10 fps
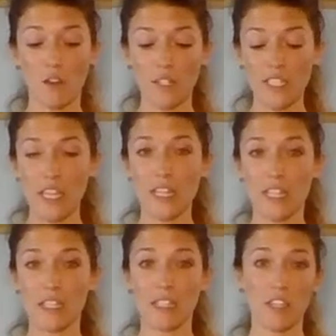going to take
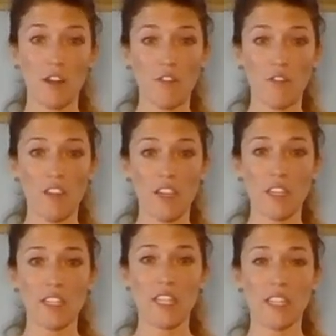the skin off of the
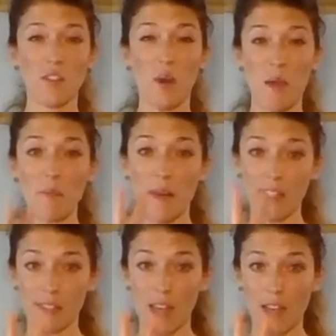onion until I make my
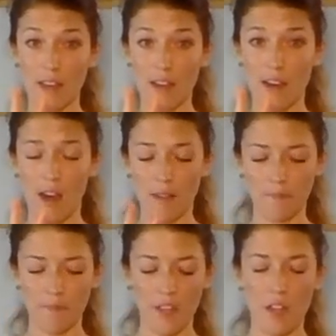second cut.
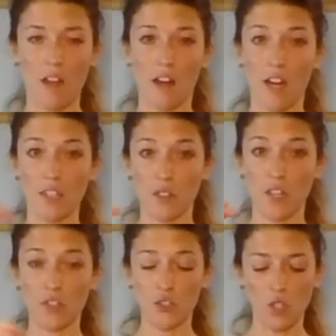All right, so you
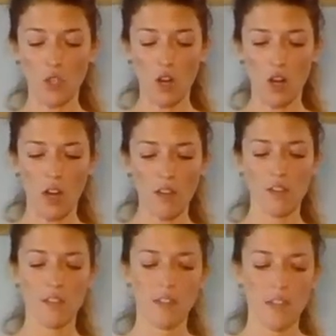get your claw.
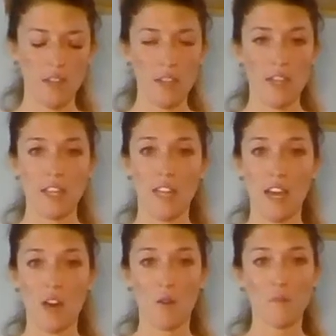
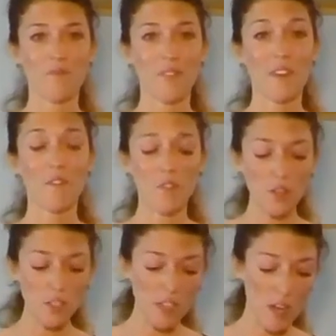Now, the
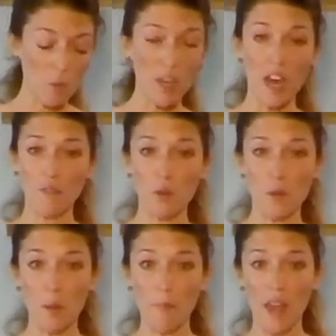first cut we ever
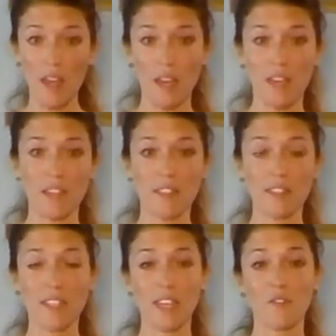want to make is
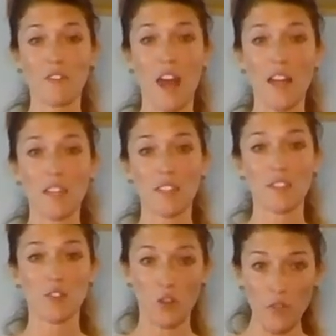to get a flat
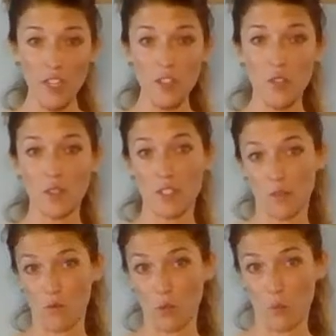surface so it
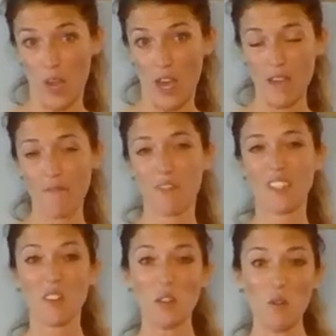doesn't roll away.
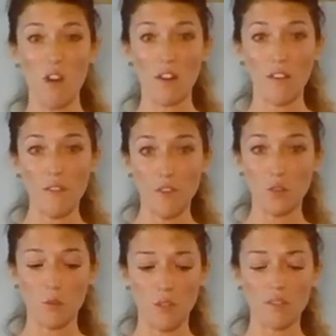It's a little hard on the
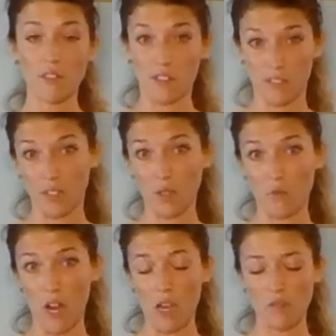first one because it's still
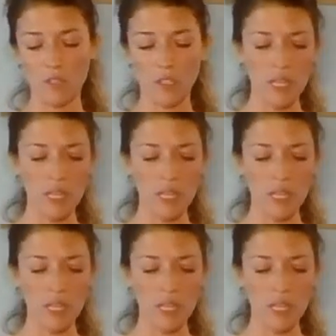round.